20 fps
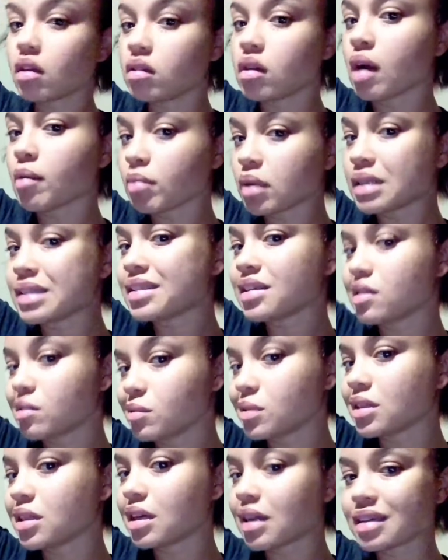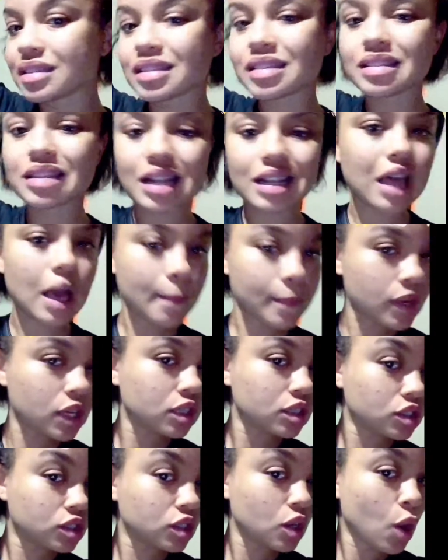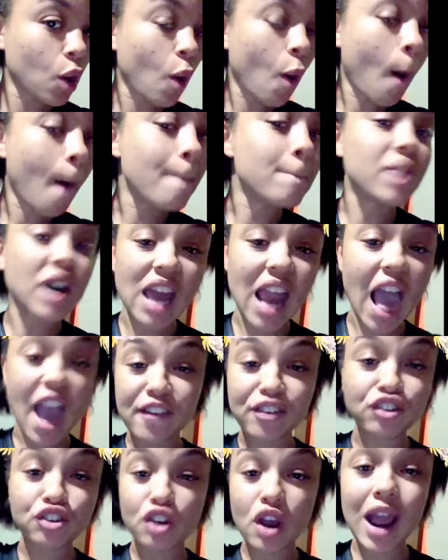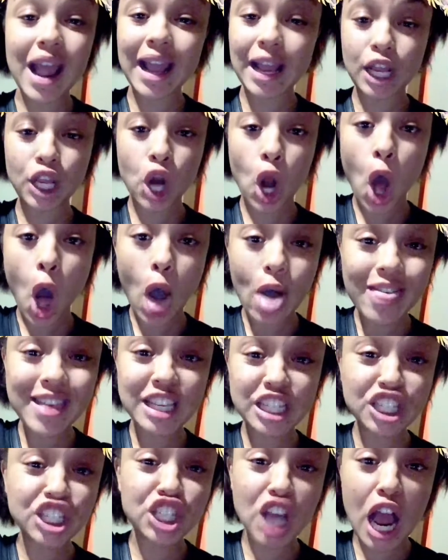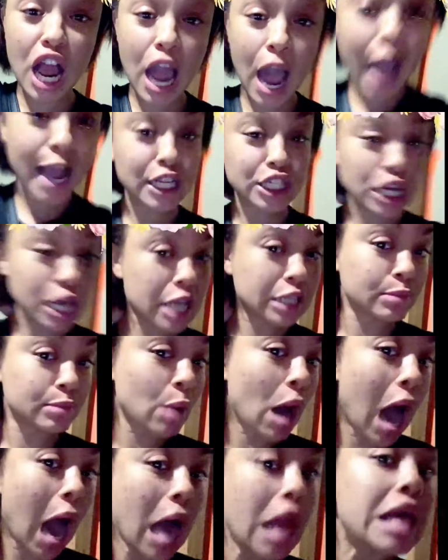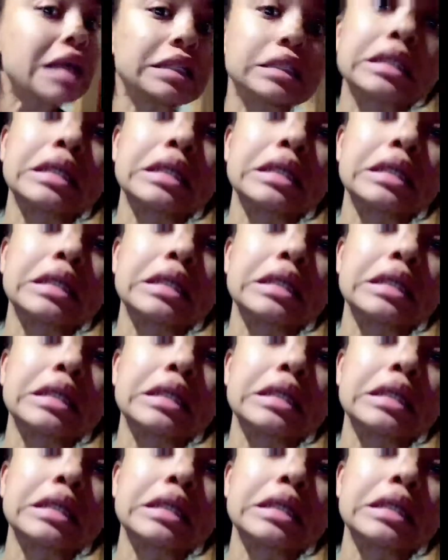I'm content with it because it's not that much, but after I eat all this junk I just bought, it's